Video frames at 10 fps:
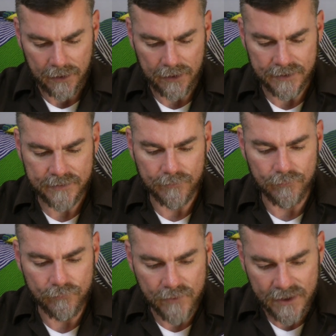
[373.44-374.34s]
it's
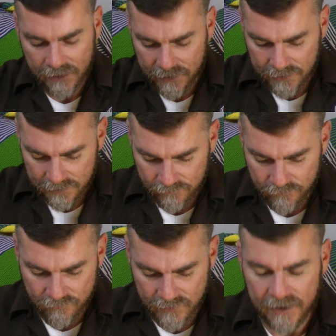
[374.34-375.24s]
really,
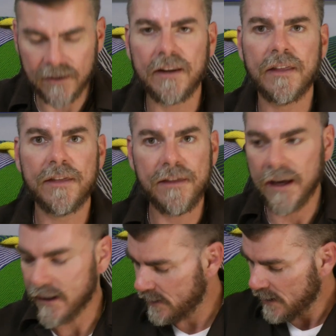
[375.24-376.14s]
really
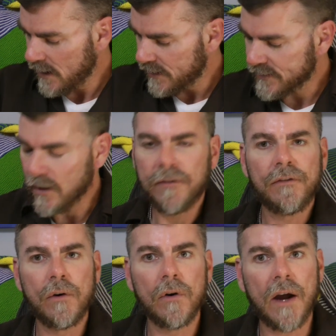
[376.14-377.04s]
thick. So
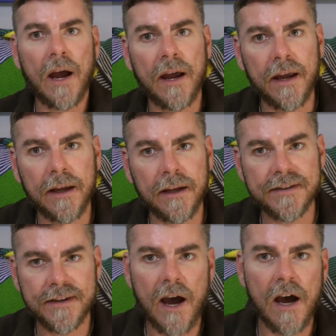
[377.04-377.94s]
for a
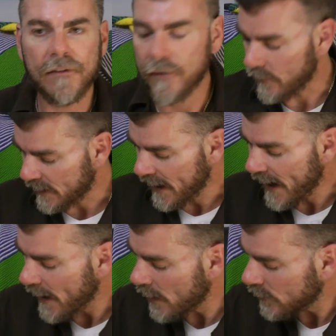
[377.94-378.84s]
scarf or a
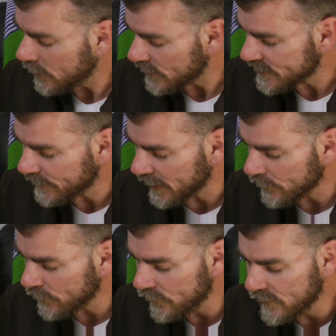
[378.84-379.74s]
cowl or something
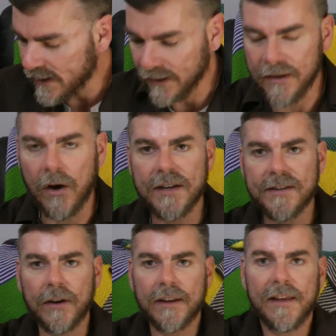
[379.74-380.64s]
really
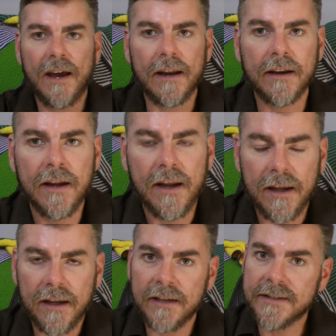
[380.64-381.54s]
nice like that,
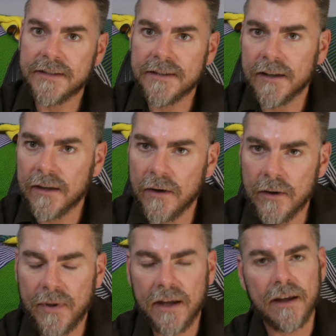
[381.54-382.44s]
it's
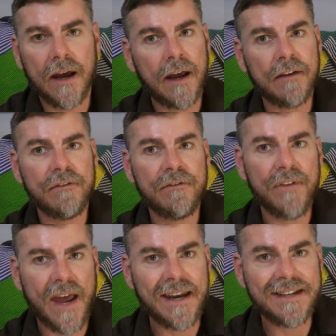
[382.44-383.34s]
gonna be a
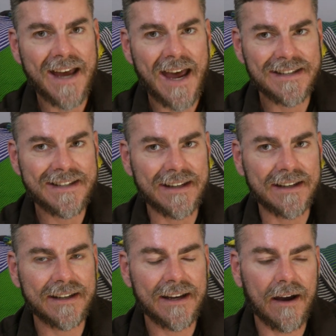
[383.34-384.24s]

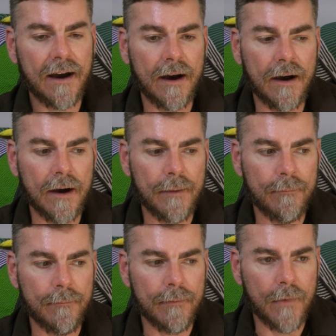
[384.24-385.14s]
fantastic
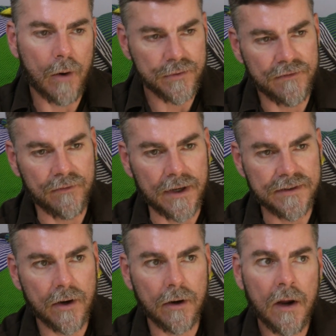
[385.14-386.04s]
um, option for me.
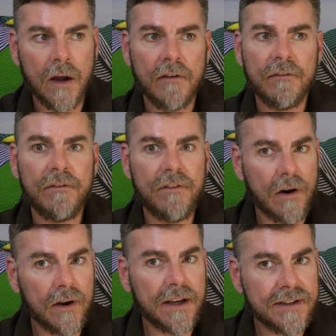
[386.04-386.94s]
So
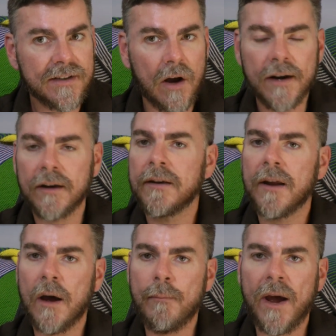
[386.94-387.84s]
very
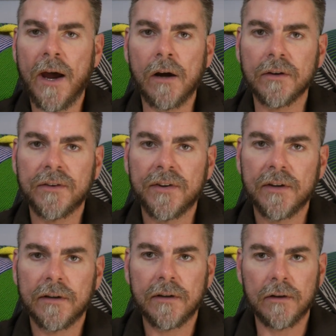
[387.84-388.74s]
excited about
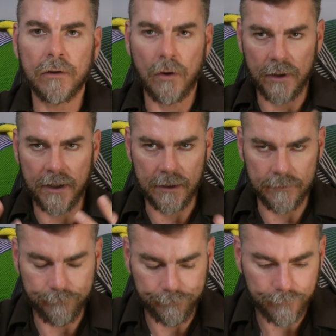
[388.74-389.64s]

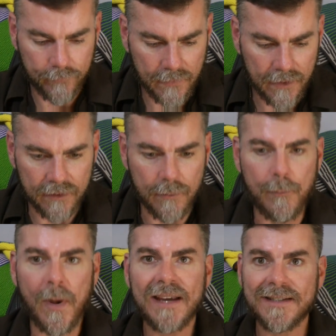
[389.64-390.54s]
learning the
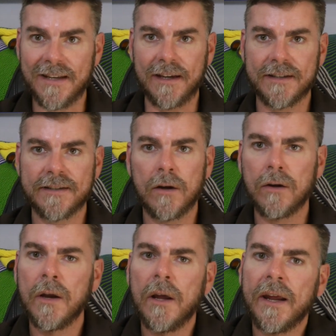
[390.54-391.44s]
basics.
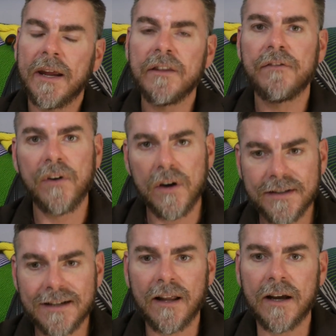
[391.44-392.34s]
So in the
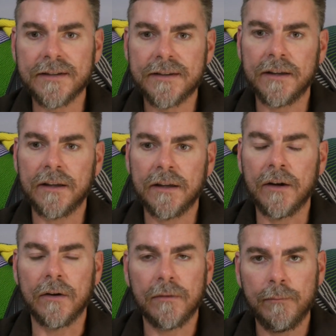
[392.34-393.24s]
first class, the you
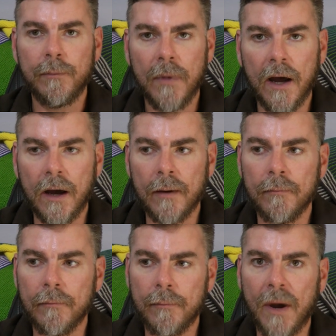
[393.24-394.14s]
know
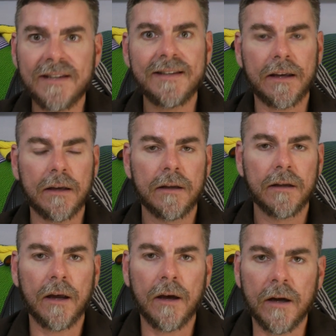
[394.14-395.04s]
um, basic
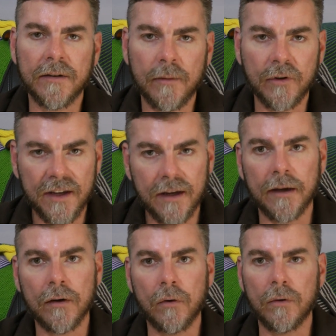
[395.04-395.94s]
uh, double
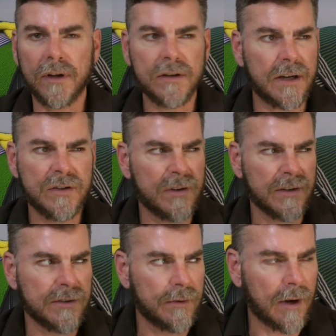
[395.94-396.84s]
knitting or in
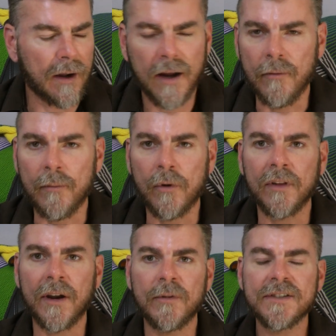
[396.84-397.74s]
introduction to I can't remember
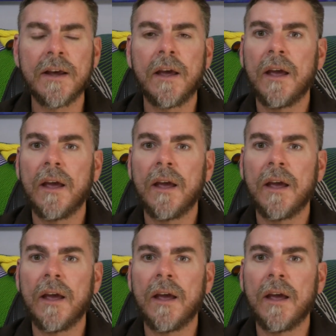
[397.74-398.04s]
what the name is.